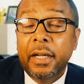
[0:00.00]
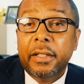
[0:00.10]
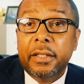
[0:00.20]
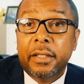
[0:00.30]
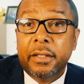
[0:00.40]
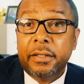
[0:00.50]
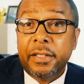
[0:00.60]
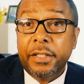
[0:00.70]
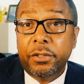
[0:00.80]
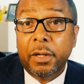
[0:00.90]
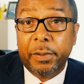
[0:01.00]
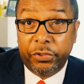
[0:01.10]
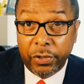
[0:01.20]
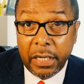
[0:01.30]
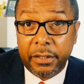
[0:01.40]
to set you up a
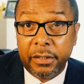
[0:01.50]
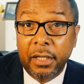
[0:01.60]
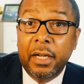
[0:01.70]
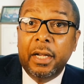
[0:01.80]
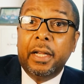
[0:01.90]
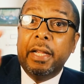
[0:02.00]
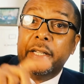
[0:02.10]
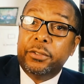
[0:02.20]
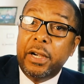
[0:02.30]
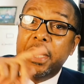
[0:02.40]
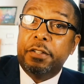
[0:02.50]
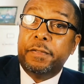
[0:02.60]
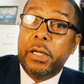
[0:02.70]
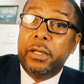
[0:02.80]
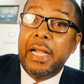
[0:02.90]
trust and
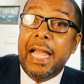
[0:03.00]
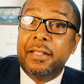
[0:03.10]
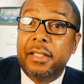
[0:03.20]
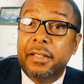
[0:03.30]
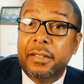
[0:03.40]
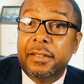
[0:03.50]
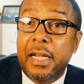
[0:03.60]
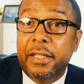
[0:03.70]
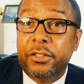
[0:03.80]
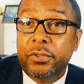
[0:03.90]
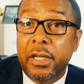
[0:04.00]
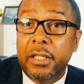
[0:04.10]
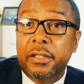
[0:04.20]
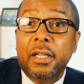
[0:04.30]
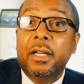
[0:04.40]
transfer assets inside the
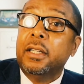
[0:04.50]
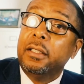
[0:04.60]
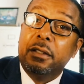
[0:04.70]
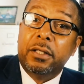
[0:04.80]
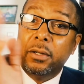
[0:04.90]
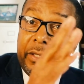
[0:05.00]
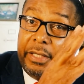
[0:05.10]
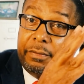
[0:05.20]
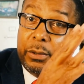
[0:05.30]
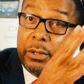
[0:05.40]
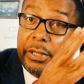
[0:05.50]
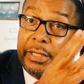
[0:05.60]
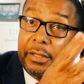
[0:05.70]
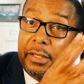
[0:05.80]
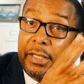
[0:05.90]
trust. Totally avoid
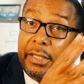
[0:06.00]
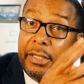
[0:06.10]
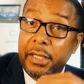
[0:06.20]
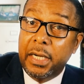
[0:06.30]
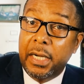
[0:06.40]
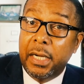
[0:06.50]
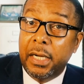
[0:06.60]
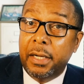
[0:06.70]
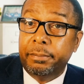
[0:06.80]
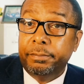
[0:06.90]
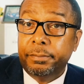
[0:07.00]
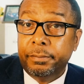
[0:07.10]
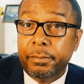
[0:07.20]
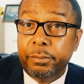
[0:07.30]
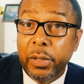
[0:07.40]
the
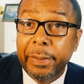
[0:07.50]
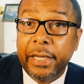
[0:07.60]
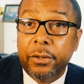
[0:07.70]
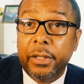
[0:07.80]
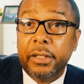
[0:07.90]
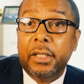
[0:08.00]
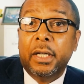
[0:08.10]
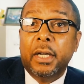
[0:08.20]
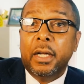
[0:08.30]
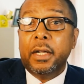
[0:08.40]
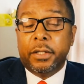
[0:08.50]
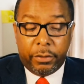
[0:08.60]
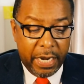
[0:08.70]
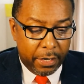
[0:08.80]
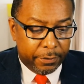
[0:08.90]
probate court. So
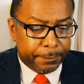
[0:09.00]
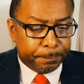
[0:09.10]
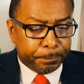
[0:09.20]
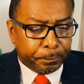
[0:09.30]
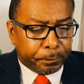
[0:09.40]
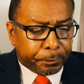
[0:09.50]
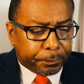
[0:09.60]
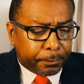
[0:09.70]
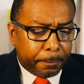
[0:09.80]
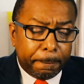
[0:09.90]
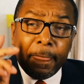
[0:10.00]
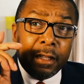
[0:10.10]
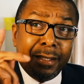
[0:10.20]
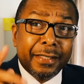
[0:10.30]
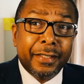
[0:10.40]
now,
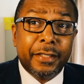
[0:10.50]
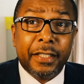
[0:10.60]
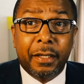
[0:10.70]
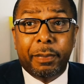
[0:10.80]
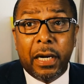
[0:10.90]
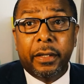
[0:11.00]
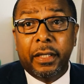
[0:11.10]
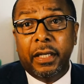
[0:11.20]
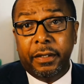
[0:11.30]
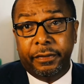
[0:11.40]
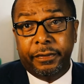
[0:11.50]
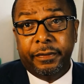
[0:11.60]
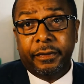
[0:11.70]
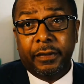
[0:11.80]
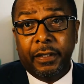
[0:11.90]
this is just a part of
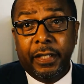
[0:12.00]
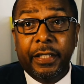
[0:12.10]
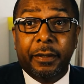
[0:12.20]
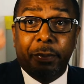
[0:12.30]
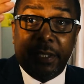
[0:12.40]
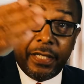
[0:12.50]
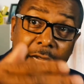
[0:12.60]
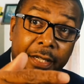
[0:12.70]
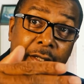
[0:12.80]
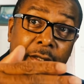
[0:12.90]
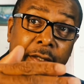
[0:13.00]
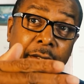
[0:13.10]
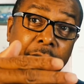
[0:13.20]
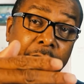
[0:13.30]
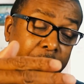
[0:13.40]
the thing to protect,
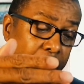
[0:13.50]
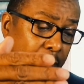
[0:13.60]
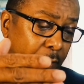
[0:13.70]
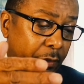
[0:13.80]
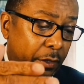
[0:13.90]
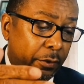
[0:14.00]
your